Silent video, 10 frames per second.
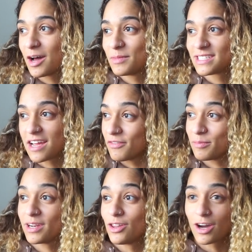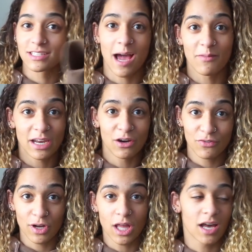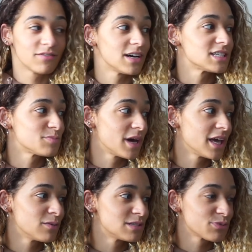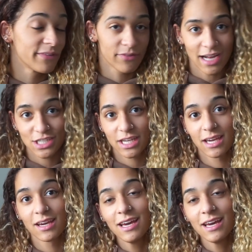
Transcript: It's definitely been a long time, I know, for a lot of us, but it was refreshing